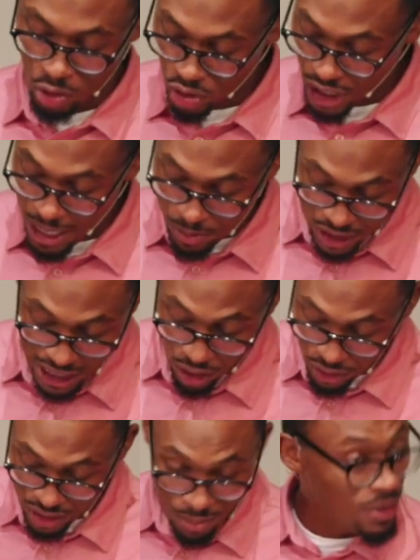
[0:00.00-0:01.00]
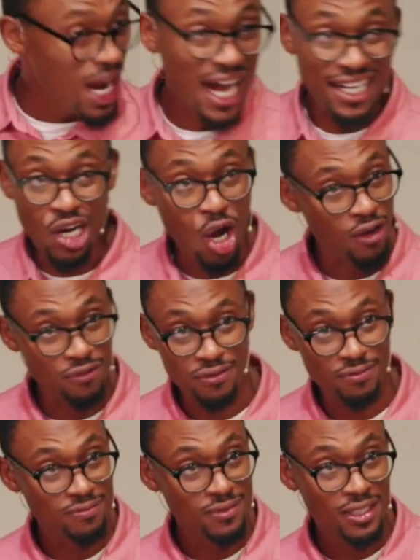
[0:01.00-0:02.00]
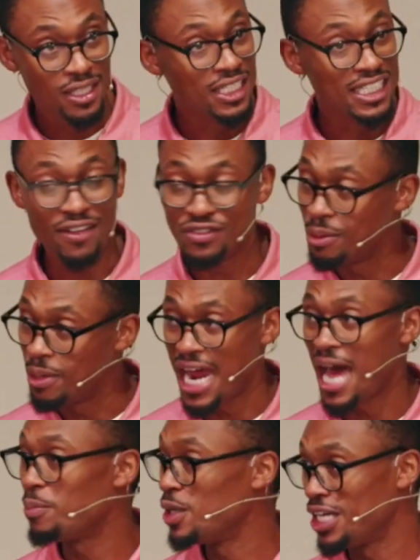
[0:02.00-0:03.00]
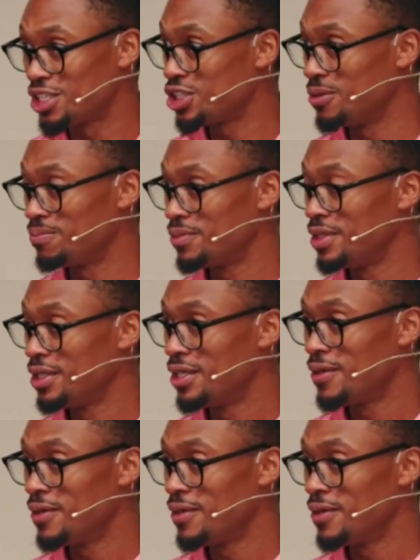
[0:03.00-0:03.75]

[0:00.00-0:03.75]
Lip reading: And so James tells them, knock it off. He gives them an admonition.